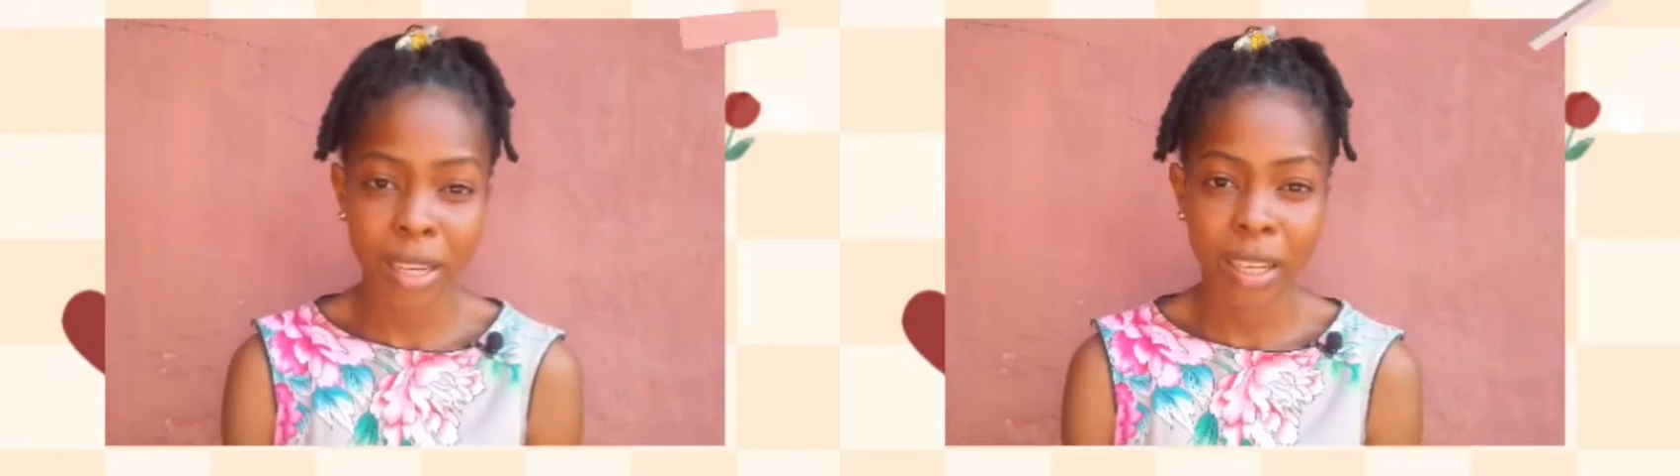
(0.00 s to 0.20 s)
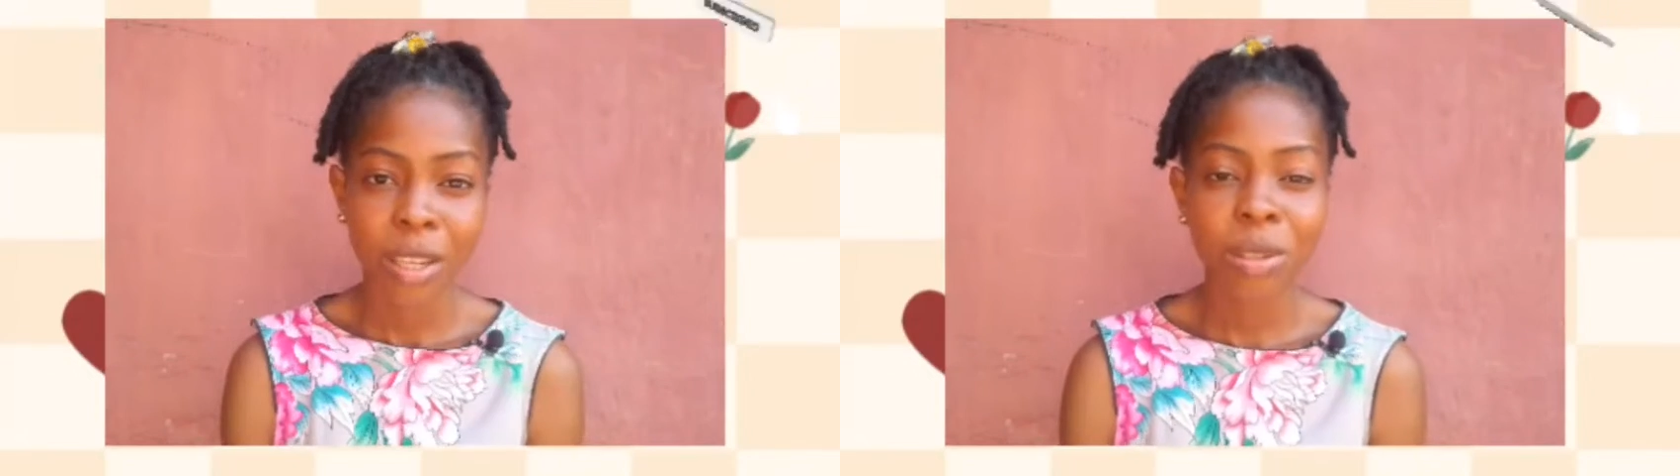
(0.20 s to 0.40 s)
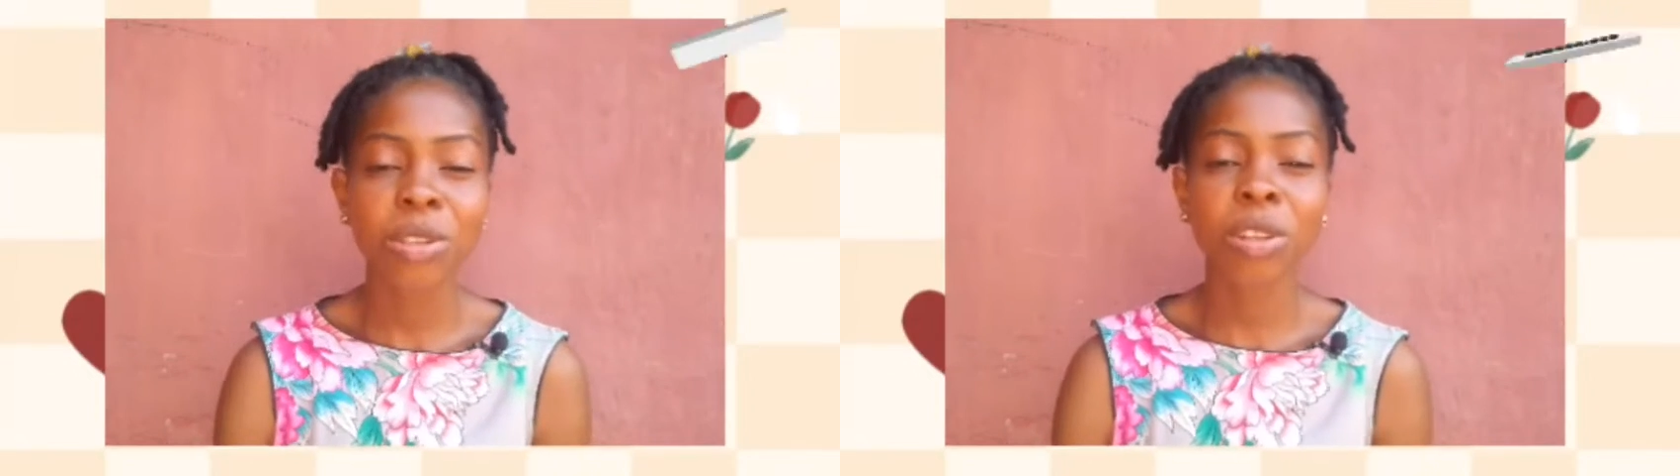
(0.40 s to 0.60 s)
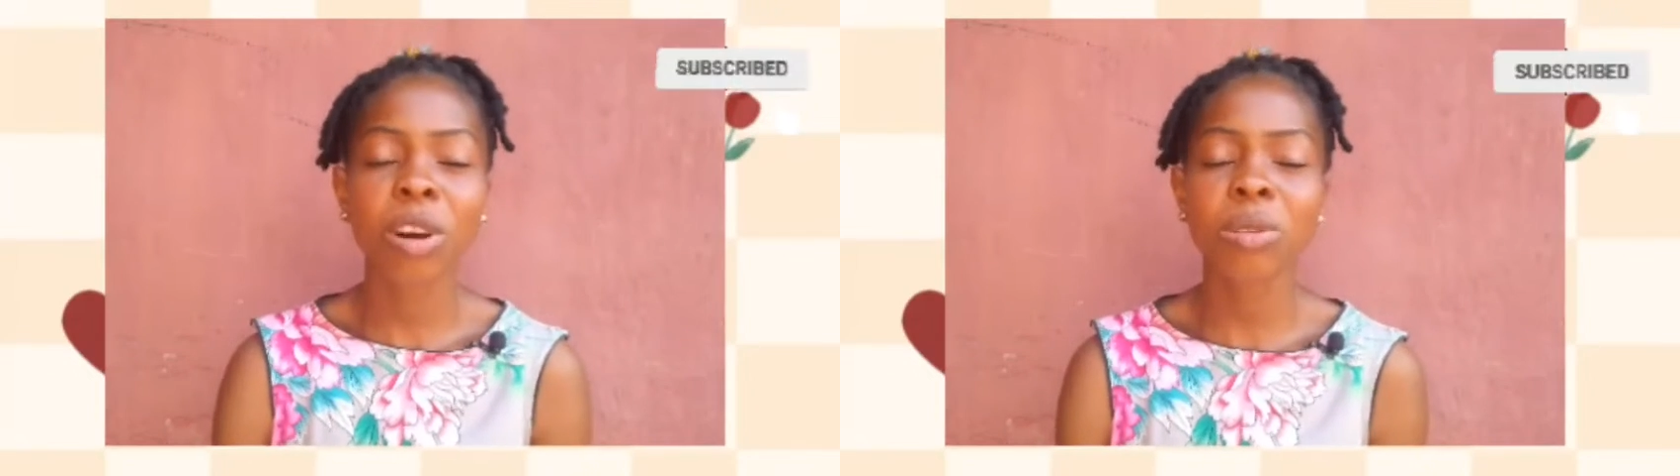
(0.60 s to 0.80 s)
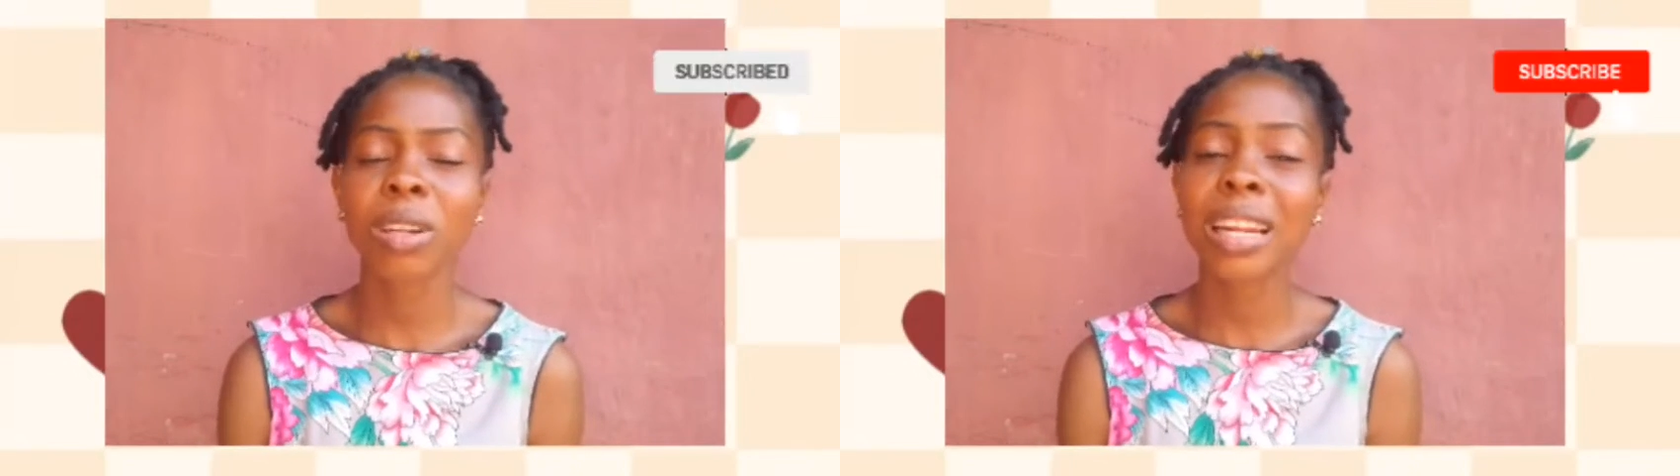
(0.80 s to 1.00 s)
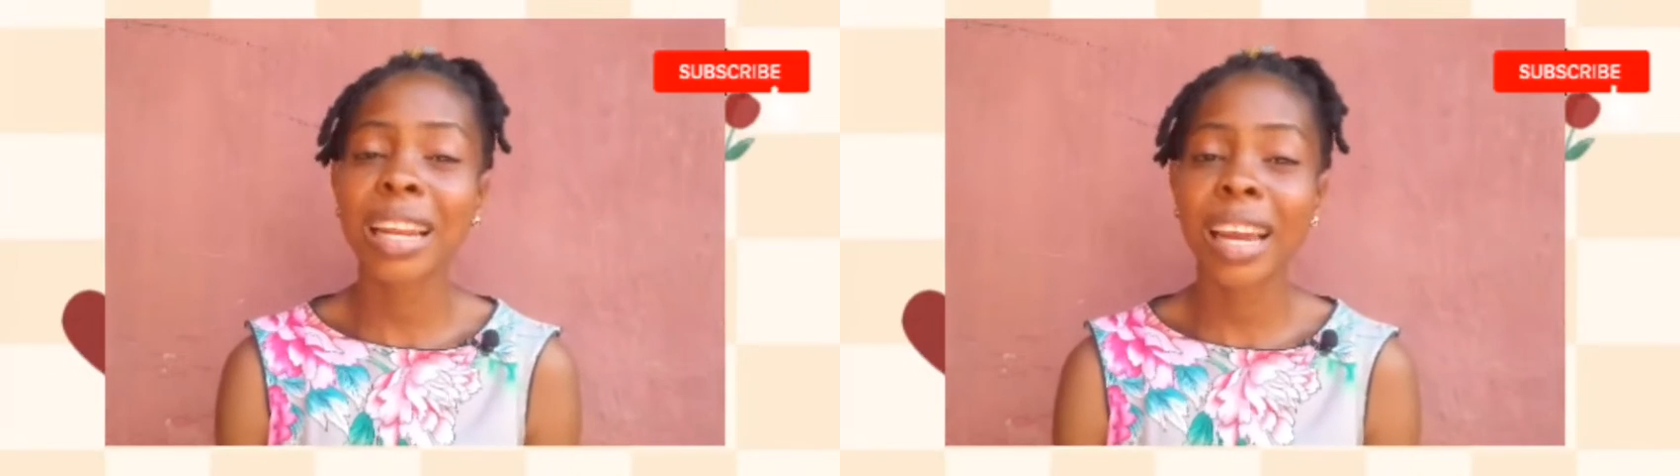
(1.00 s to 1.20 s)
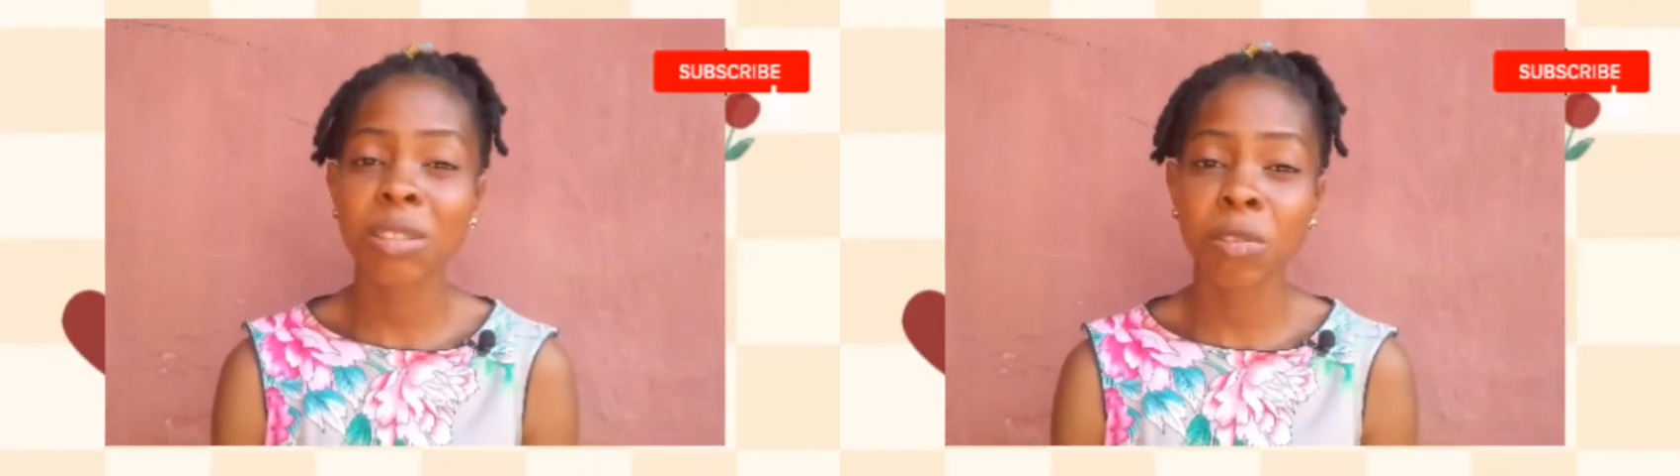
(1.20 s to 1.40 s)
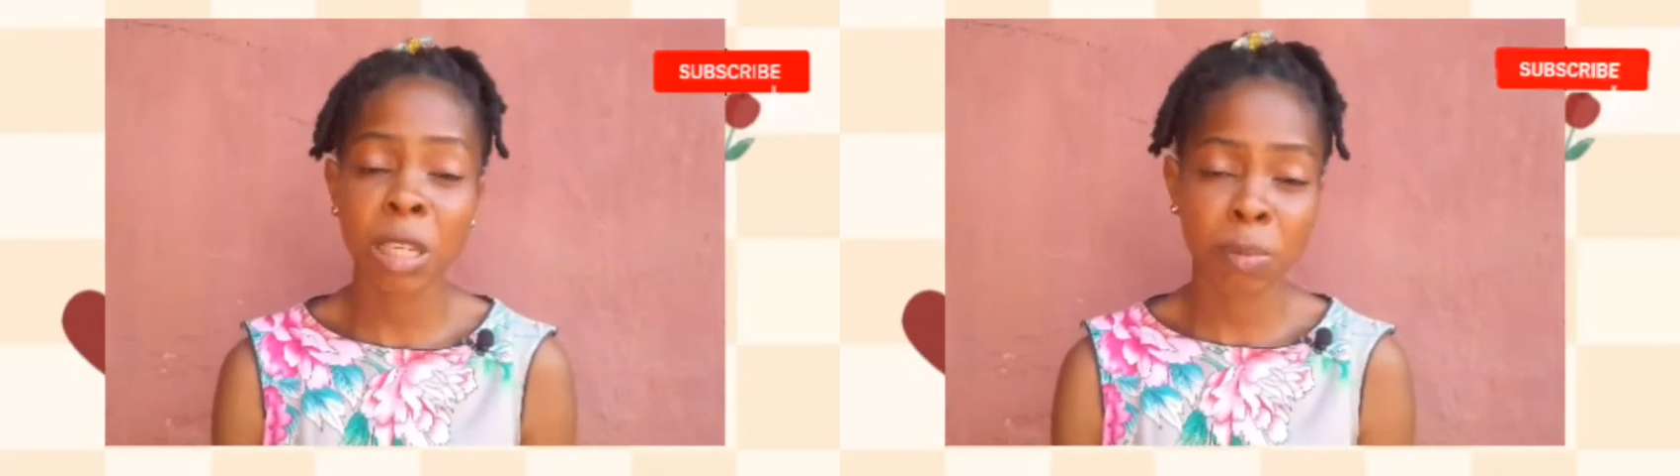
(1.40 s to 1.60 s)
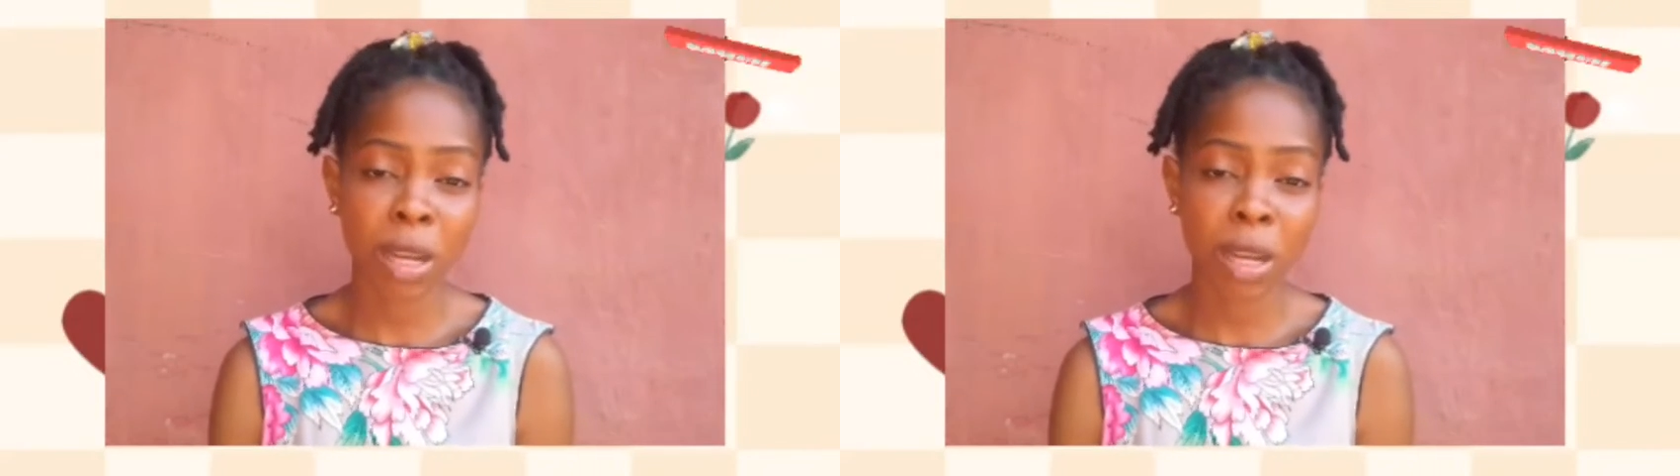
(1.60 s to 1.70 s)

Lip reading: You should also learn to respect